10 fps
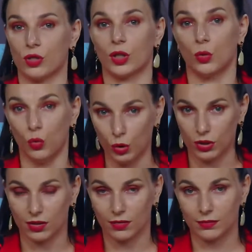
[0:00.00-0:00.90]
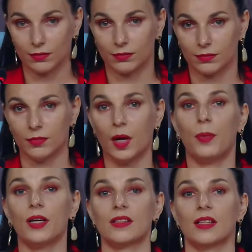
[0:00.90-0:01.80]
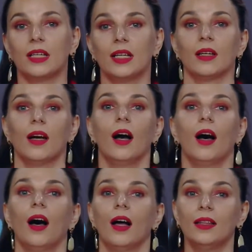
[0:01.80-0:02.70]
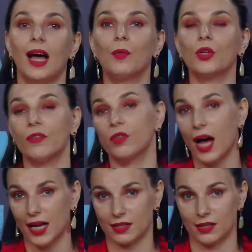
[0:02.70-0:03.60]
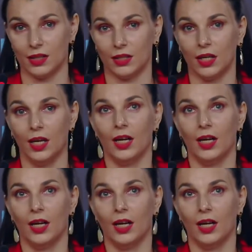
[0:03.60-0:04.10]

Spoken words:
This is my author course written